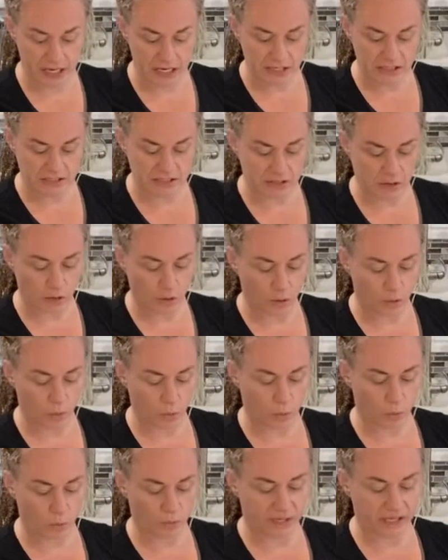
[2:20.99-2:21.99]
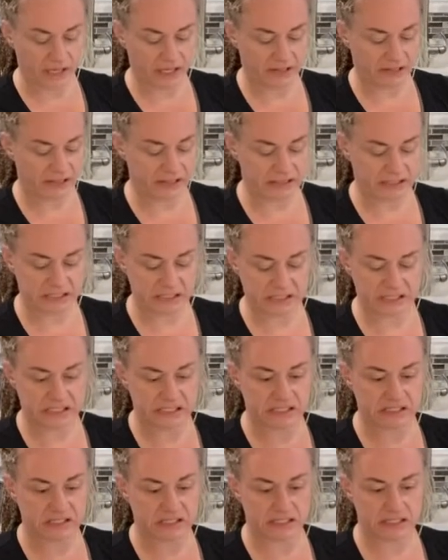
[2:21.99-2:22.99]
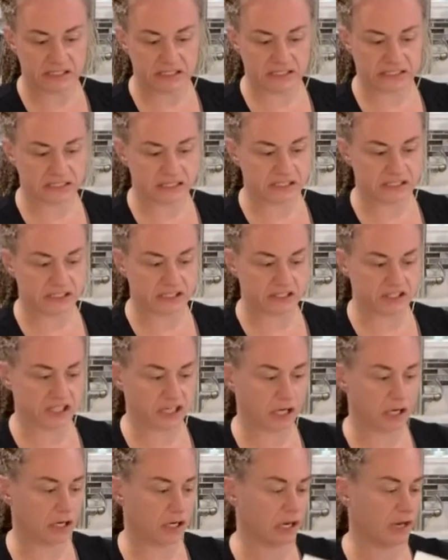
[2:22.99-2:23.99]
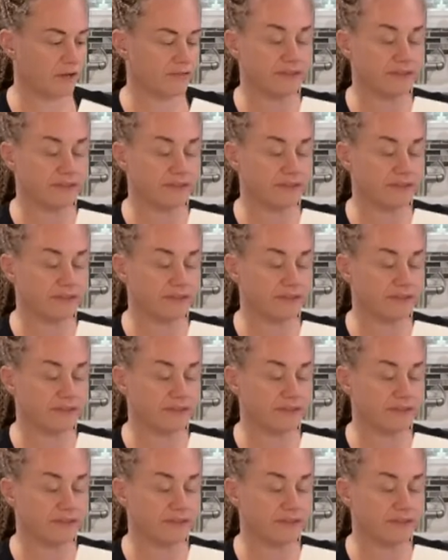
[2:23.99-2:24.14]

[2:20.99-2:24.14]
So this is just a